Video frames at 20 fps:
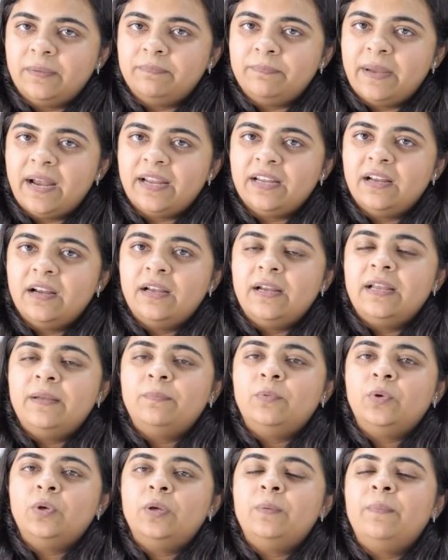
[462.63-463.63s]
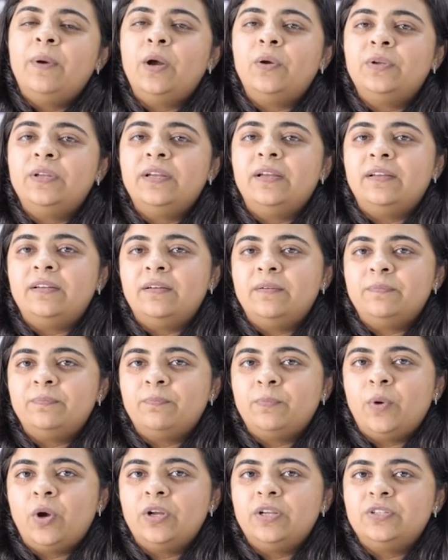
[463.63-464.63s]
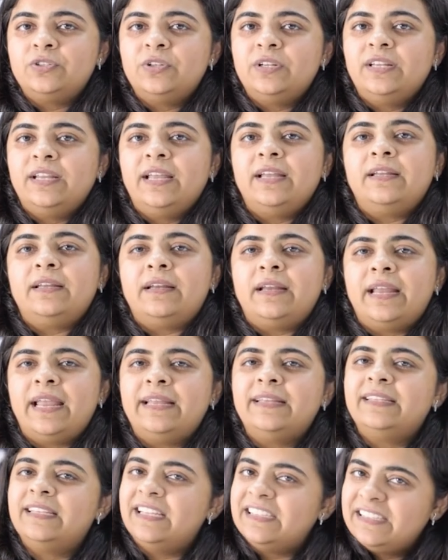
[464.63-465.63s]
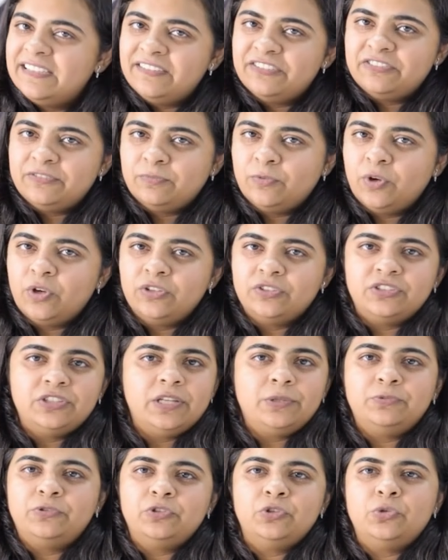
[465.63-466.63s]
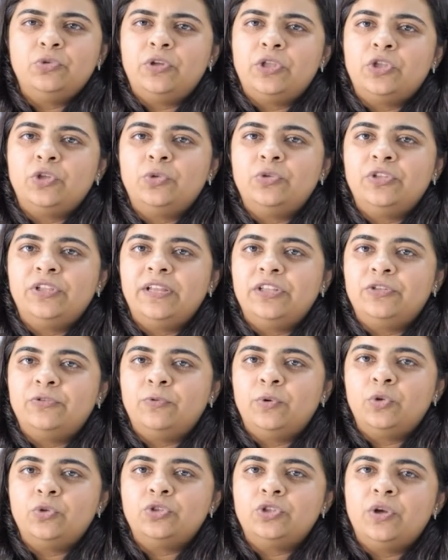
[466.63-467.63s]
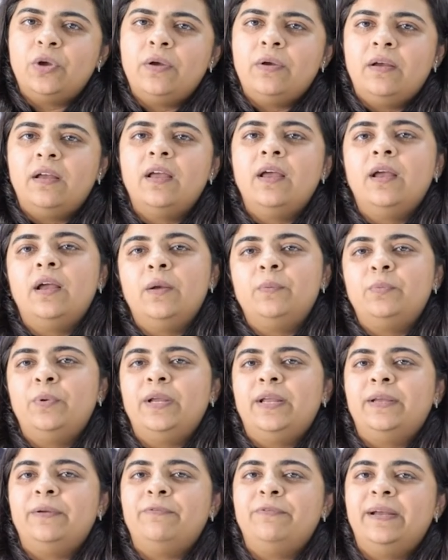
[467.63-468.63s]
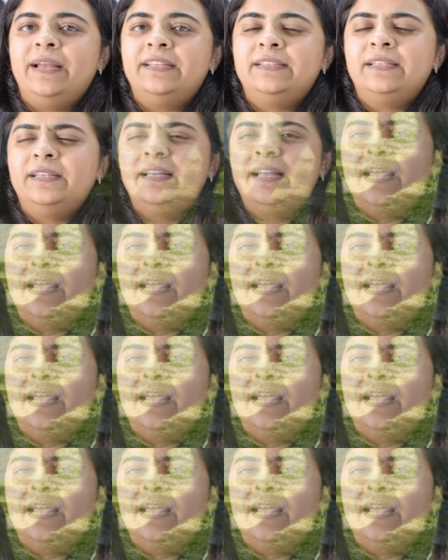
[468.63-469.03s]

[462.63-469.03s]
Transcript: By learning more about it, monitoring it, and taking small steps to reduce exposure, we'll invest in